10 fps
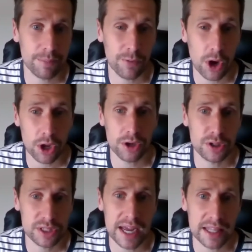of
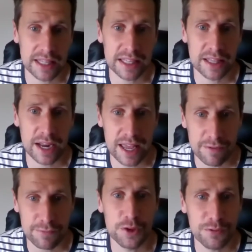understanding that
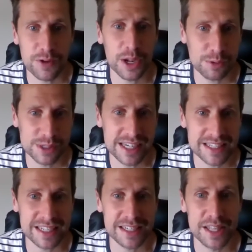if you follow Jesus,